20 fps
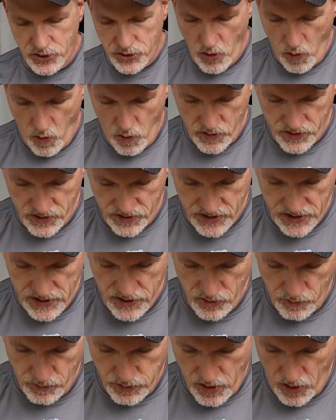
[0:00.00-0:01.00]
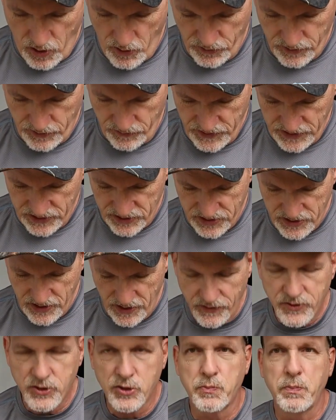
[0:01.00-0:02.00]
jar sealed, because if this
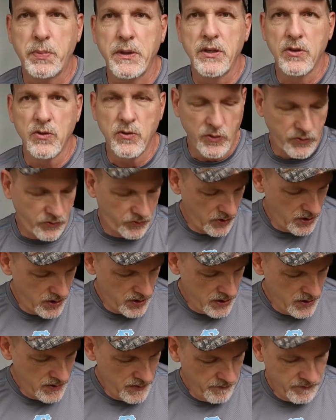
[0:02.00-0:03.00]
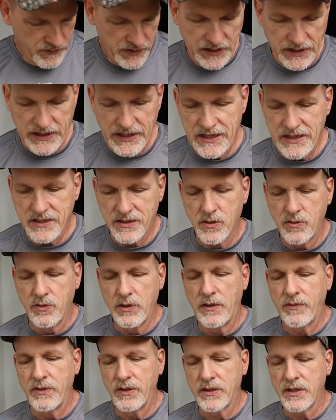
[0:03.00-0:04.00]
stuff spills and gets
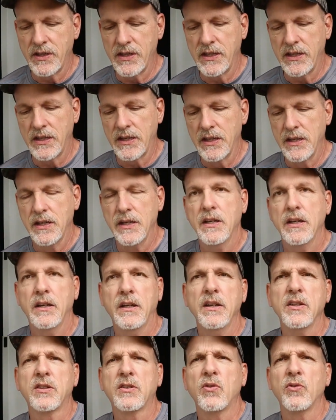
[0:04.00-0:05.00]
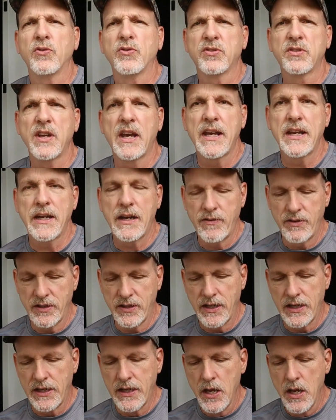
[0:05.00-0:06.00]
on everything, it's going to stain
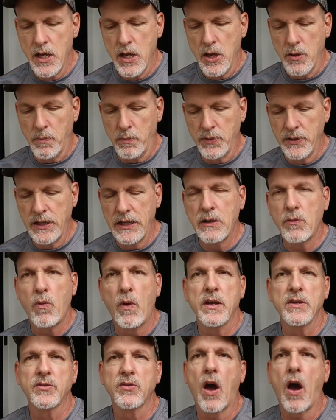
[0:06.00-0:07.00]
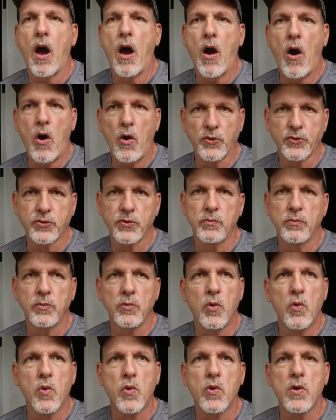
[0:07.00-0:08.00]
everything. But anyway, it's an awesome
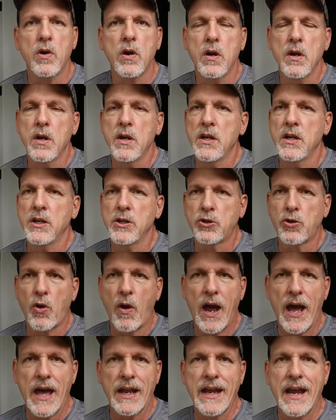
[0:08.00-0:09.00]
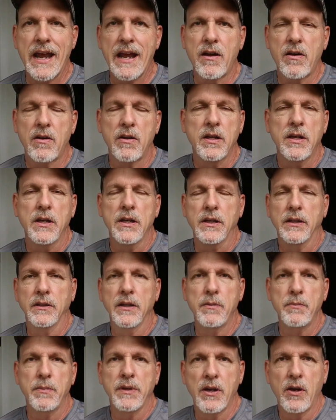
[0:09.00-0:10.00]
lure. Try it out.
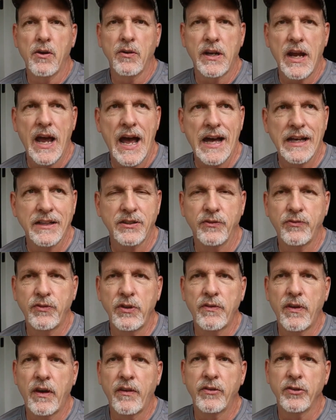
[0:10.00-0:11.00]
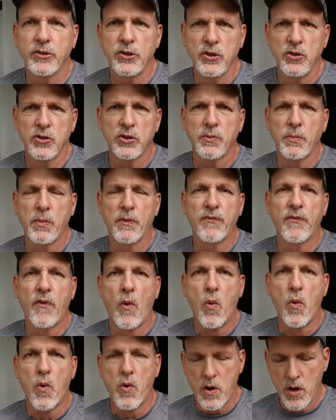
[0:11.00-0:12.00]
Let me know, guys, if you've ever used it
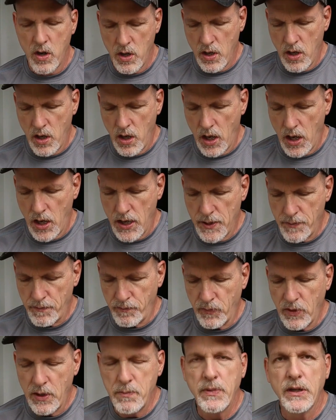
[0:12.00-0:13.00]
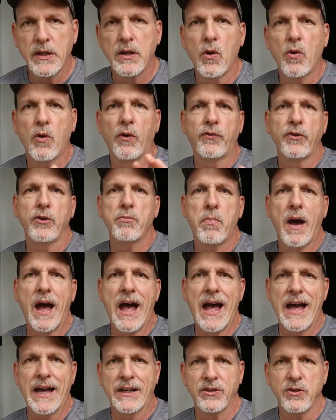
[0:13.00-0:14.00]
before. Let me know if you
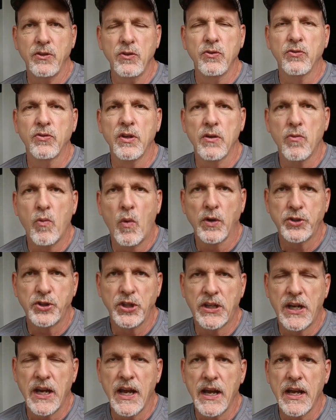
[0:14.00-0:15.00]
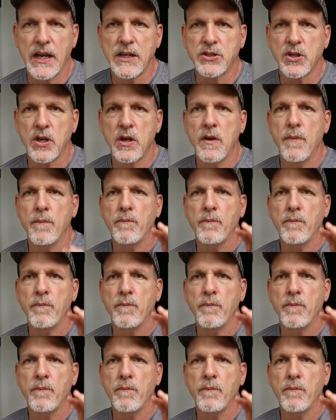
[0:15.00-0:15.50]
buy it and use it and what you catch.